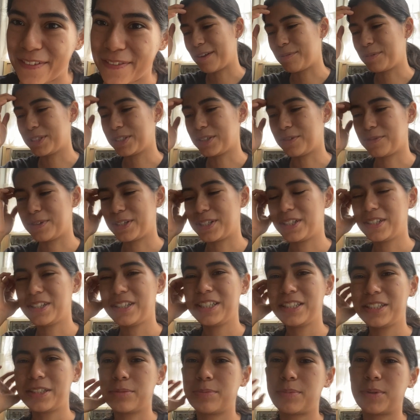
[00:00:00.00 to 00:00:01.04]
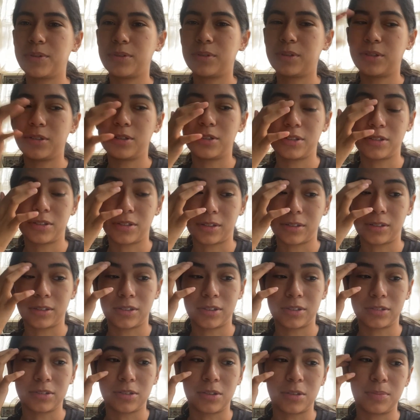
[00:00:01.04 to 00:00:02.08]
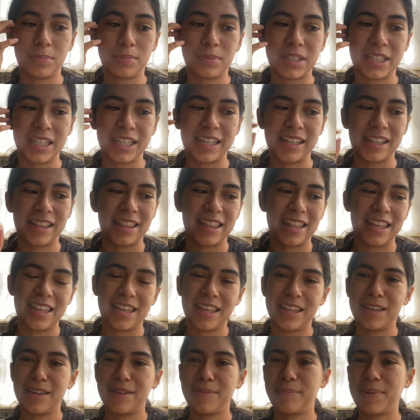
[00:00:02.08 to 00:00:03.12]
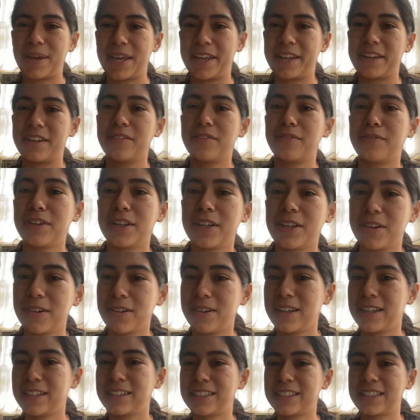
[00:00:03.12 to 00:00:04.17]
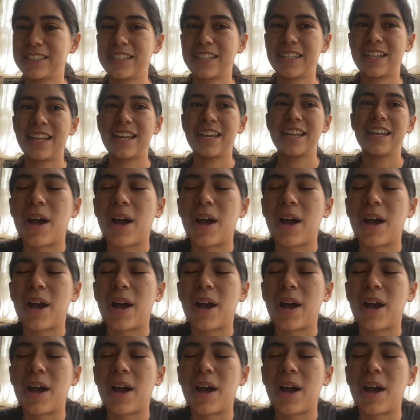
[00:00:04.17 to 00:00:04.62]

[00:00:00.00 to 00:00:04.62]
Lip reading: I was originally supposed to start sculpting the panda figurines today,